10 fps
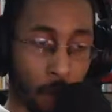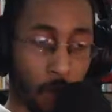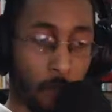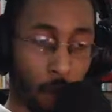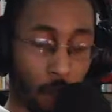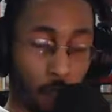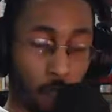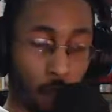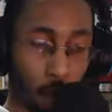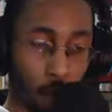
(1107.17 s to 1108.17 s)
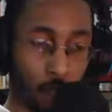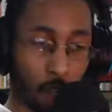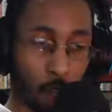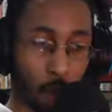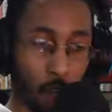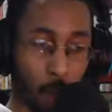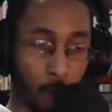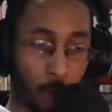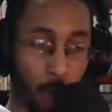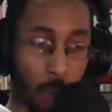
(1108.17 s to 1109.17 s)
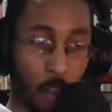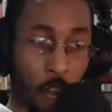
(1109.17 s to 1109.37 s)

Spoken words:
And there's an even more cynical part of me that